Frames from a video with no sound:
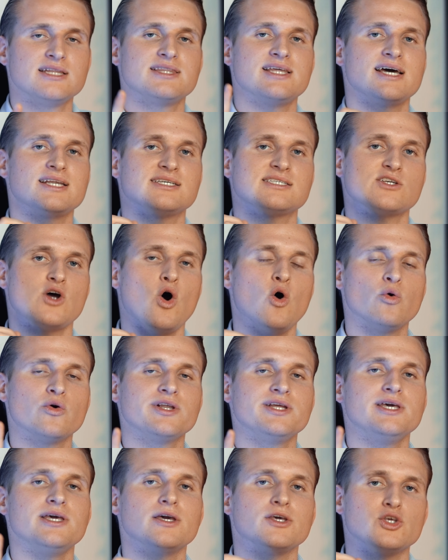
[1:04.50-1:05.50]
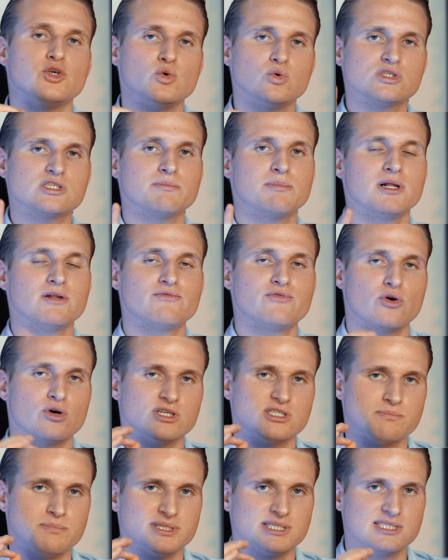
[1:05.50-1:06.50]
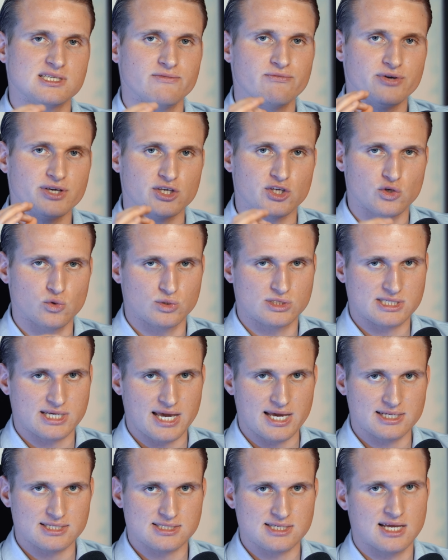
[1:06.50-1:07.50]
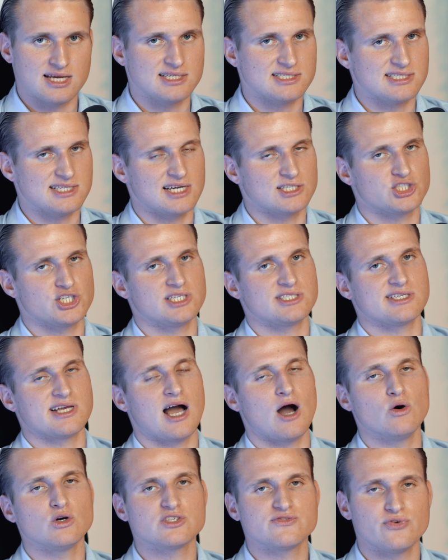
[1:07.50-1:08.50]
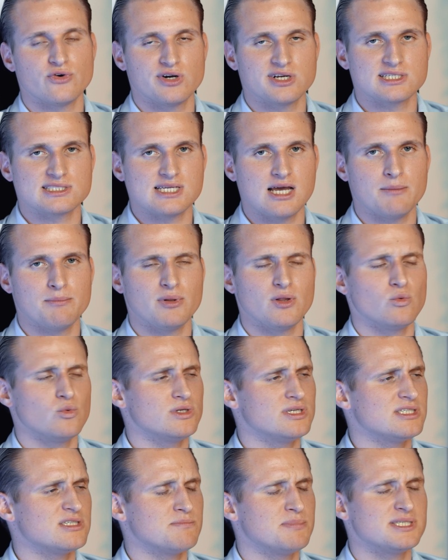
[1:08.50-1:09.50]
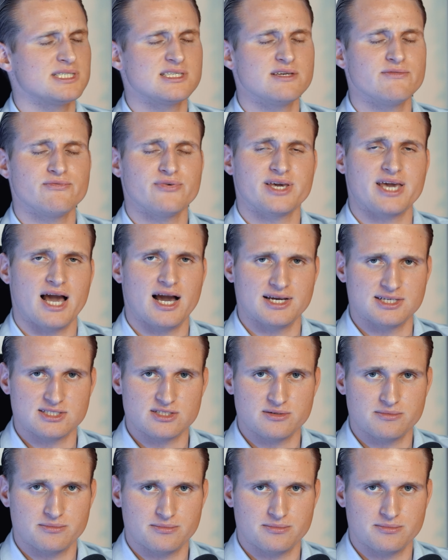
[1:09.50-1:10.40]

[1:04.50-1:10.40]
that is only usable for a specific use case, such as a house for example with a specific height.